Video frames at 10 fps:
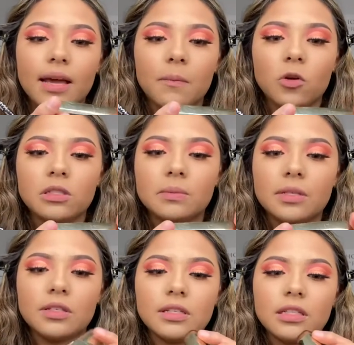I'm going to be
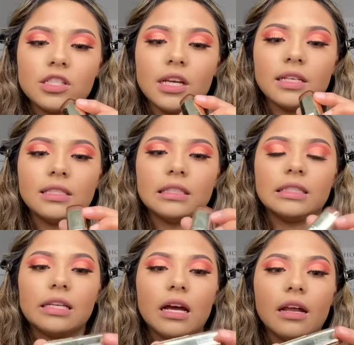using the shade
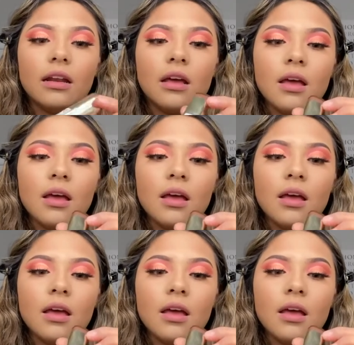69